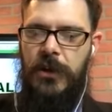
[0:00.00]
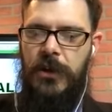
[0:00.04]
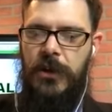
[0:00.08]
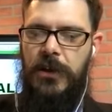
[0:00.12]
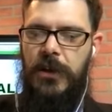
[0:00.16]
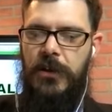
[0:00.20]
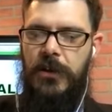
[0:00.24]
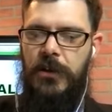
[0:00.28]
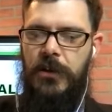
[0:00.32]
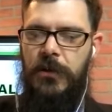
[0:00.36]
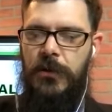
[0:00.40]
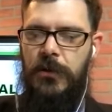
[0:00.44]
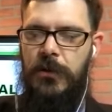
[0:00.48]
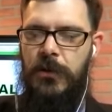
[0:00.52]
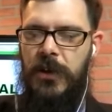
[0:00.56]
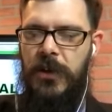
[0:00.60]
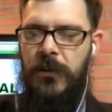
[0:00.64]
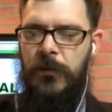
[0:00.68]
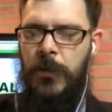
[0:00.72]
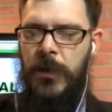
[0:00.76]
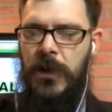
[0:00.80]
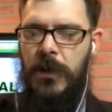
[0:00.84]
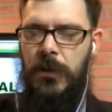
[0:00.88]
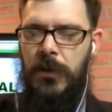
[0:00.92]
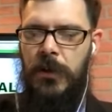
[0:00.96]
Can you
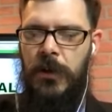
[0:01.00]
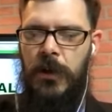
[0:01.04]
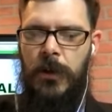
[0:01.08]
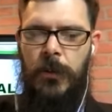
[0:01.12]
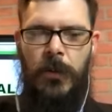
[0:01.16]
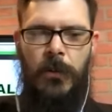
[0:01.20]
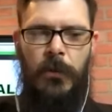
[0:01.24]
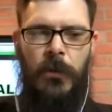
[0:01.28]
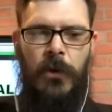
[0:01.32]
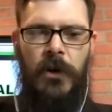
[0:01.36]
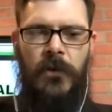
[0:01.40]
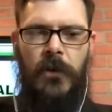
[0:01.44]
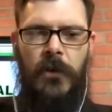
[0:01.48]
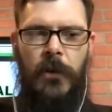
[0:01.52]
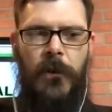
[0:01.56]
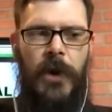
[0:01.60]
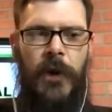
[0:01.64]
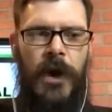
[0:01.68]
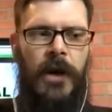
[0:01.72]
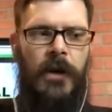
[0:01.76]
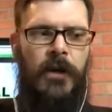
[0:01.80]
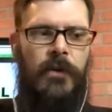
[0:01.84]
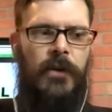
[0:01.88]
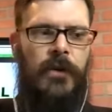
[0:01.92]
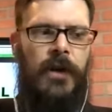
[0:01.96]
give me a little bit more of a
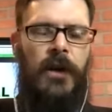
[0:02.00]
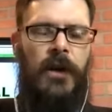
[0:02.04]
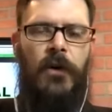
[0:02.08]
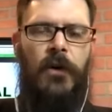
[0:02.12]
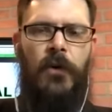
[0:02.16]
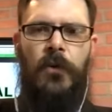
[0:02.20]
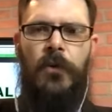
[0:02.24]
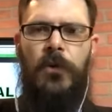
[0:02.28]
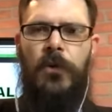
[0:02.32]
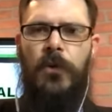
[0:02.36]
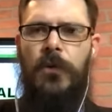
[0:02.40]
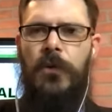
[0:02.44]
background?